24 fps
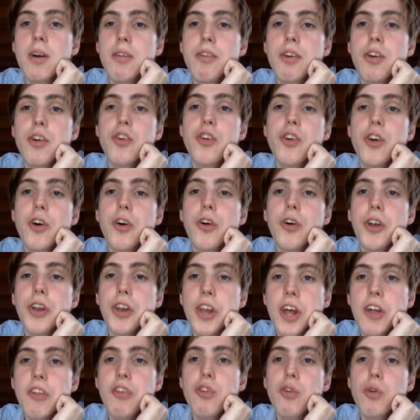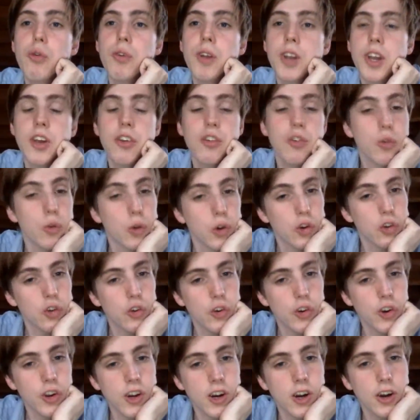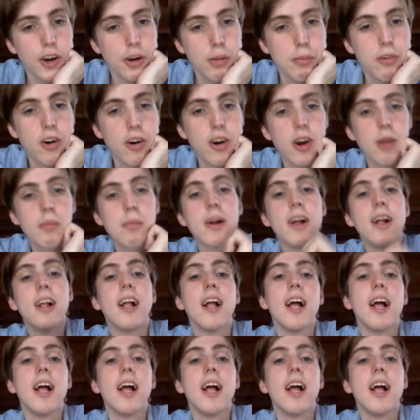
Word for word: I think showing that someone is doing certain kind of harm